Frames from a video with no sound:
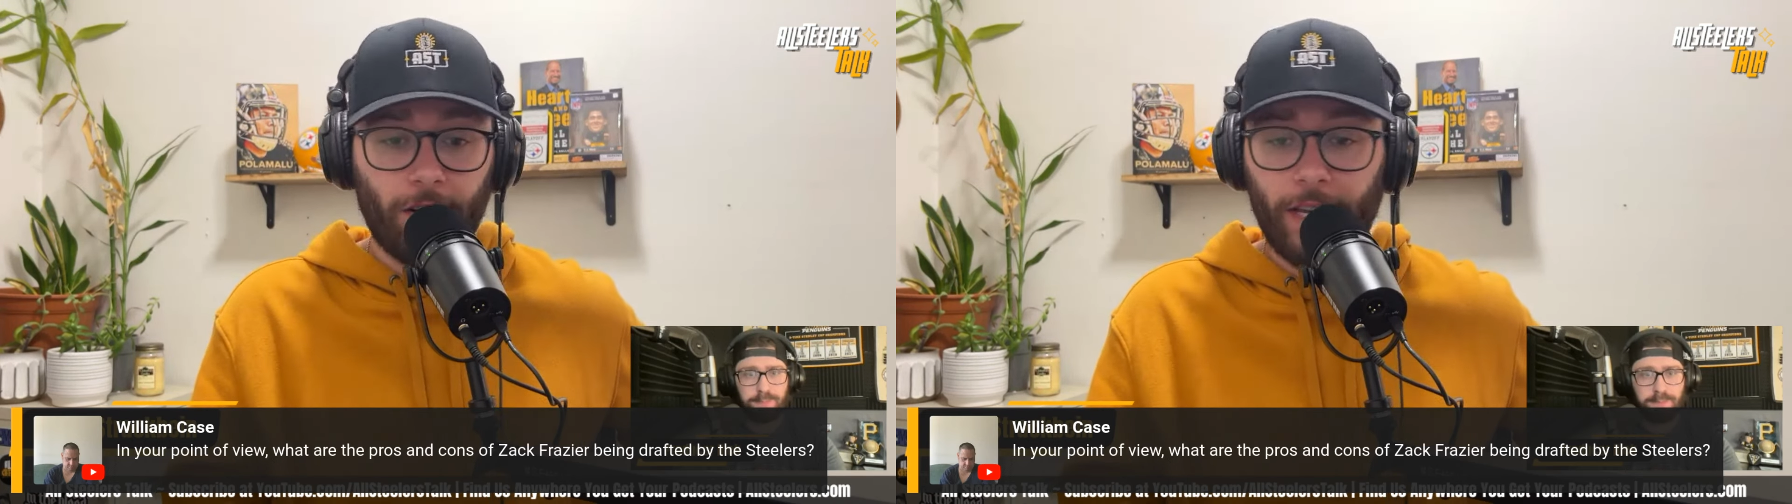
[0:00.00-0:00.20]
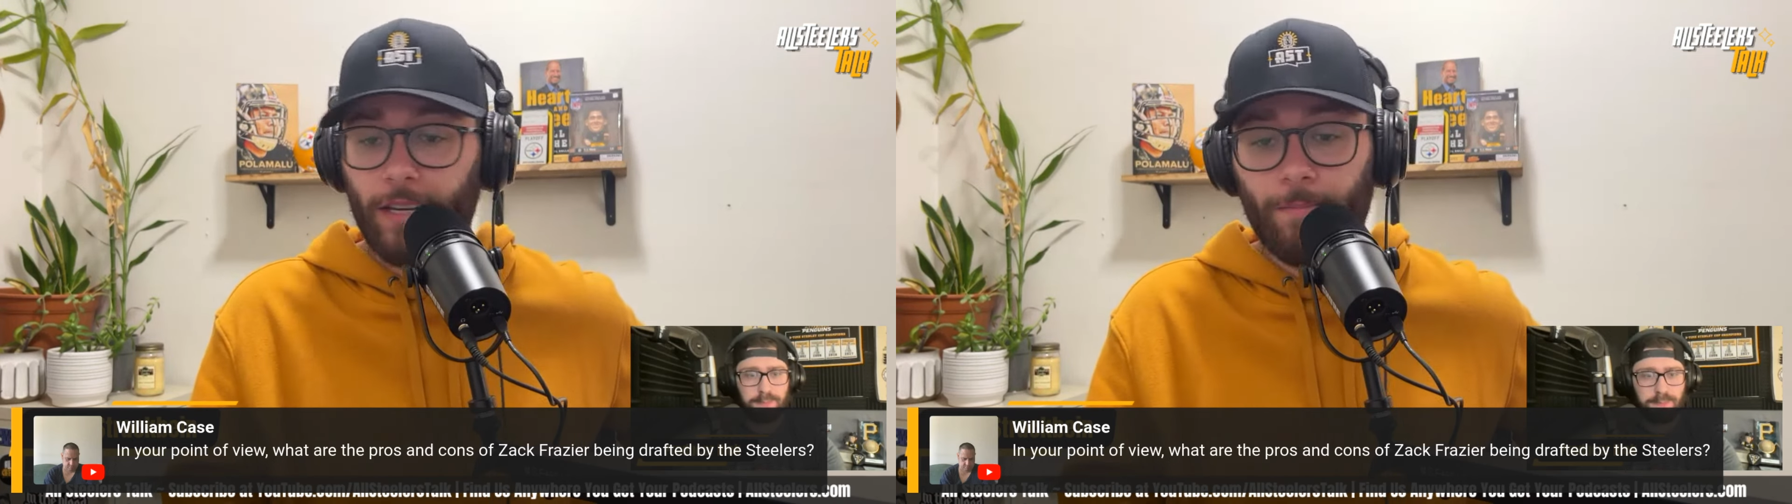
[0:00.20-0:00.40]

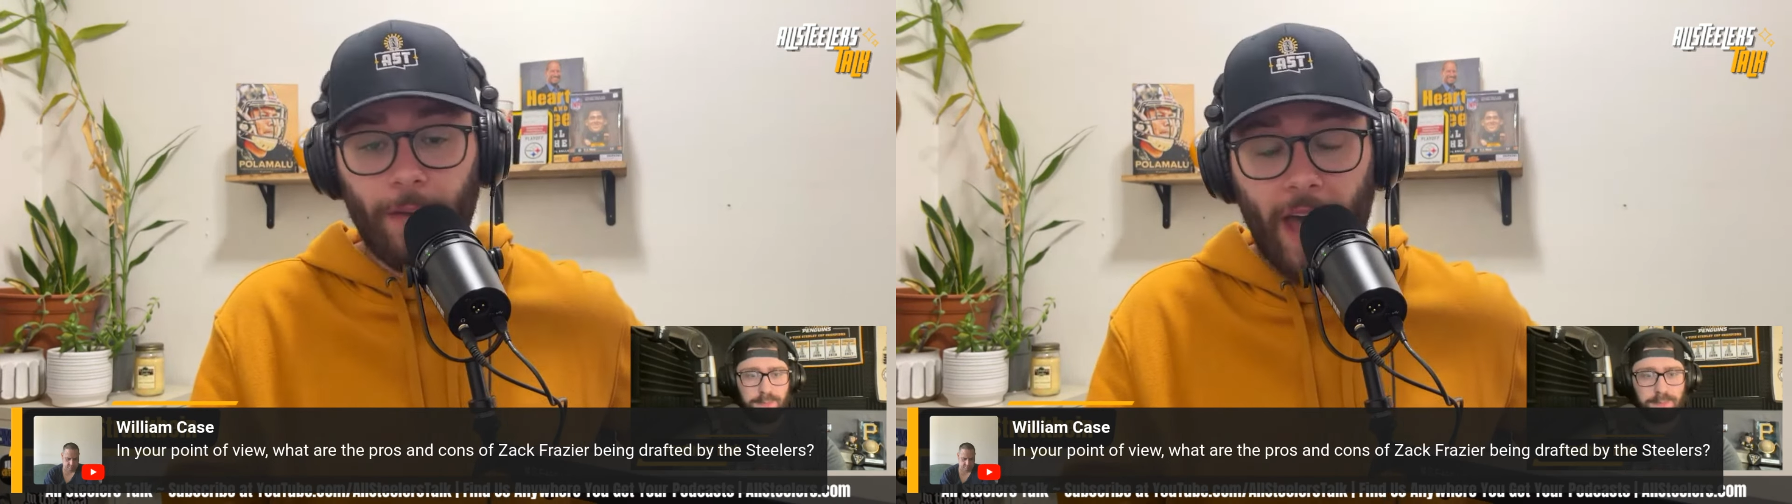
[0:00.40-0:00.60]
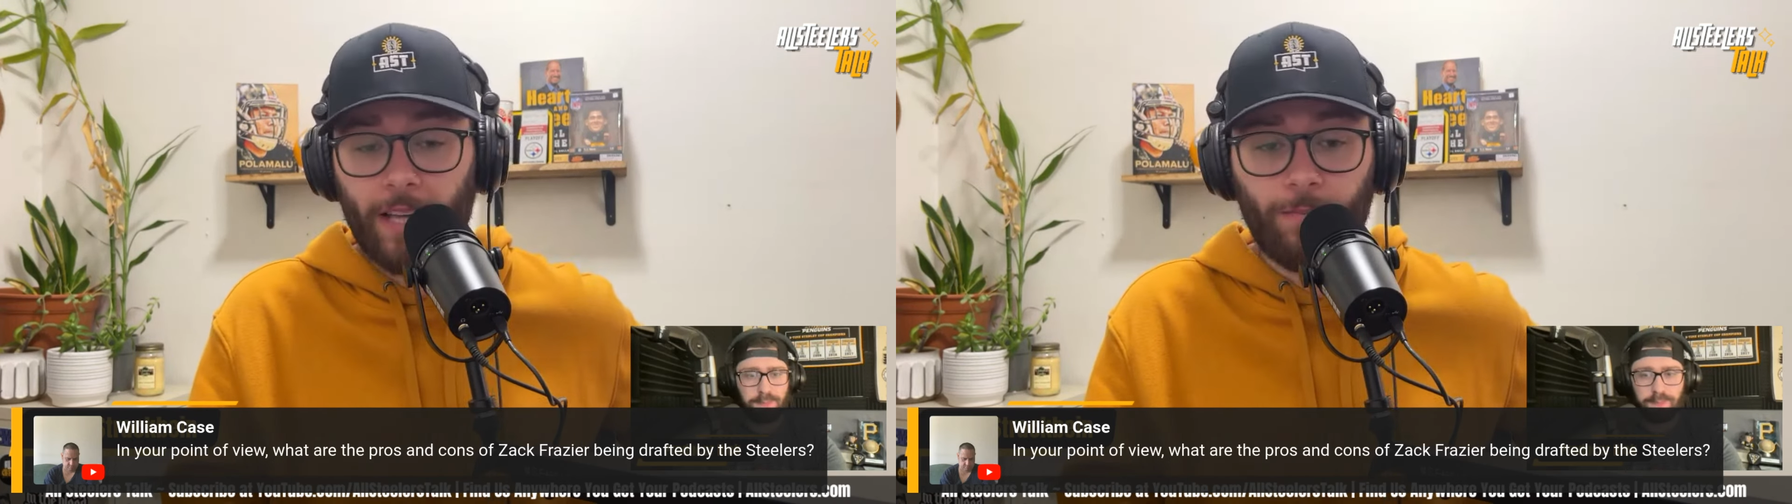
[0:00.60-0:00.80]
He could
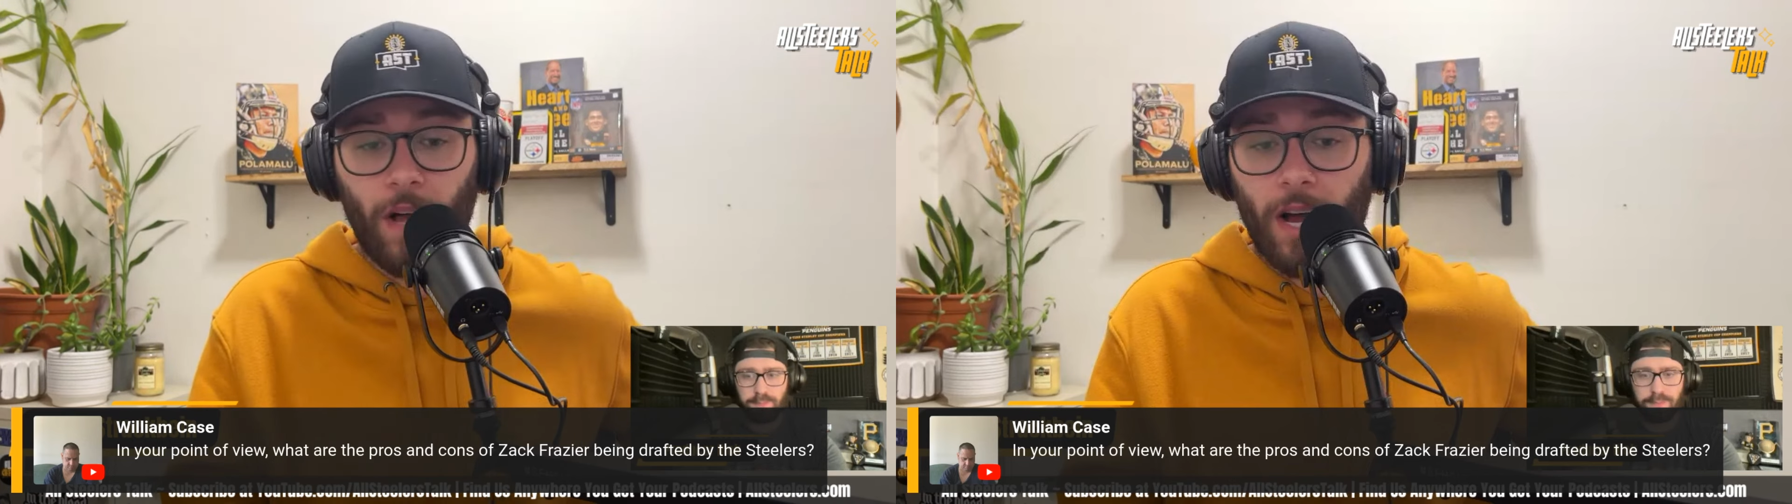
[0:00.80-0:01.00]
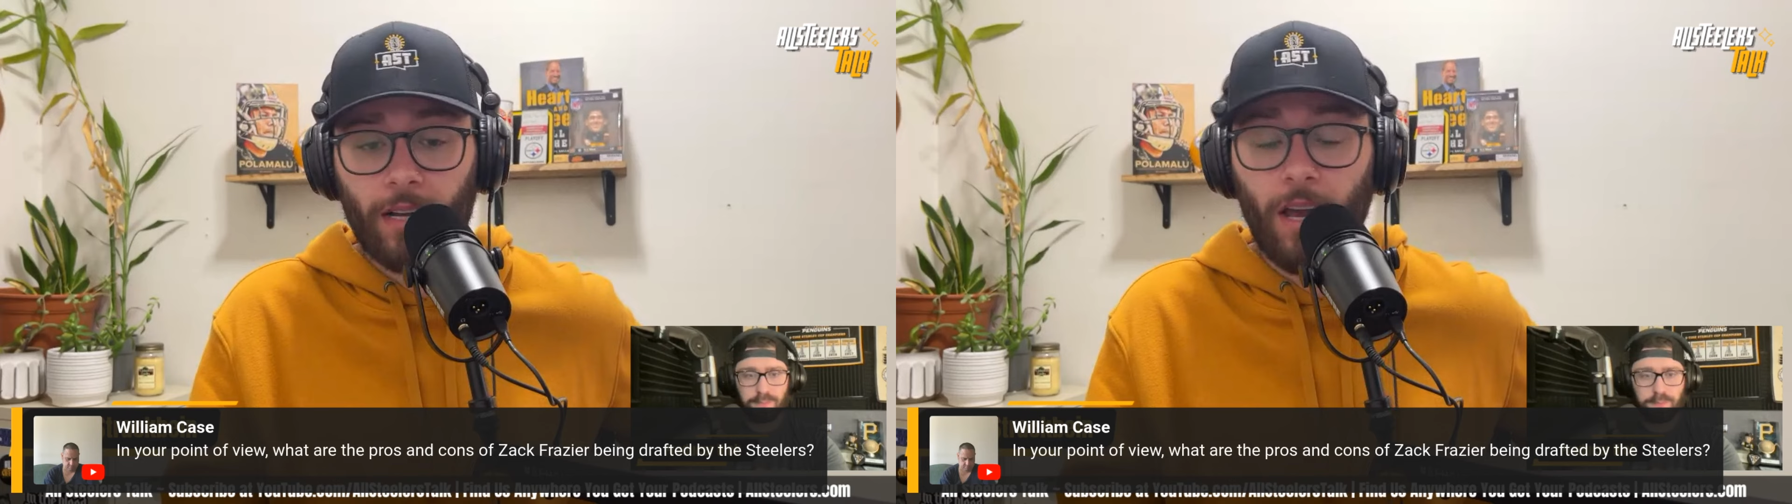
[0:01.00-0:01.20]
pass
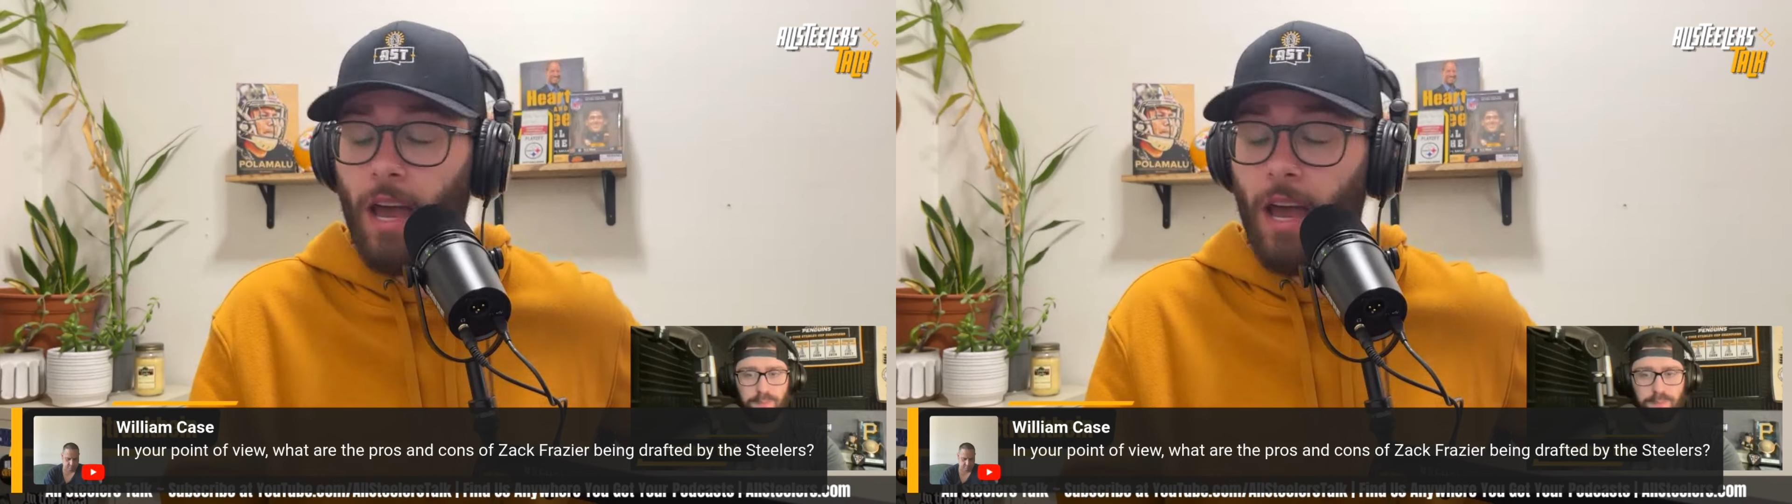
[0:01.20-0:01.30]
block,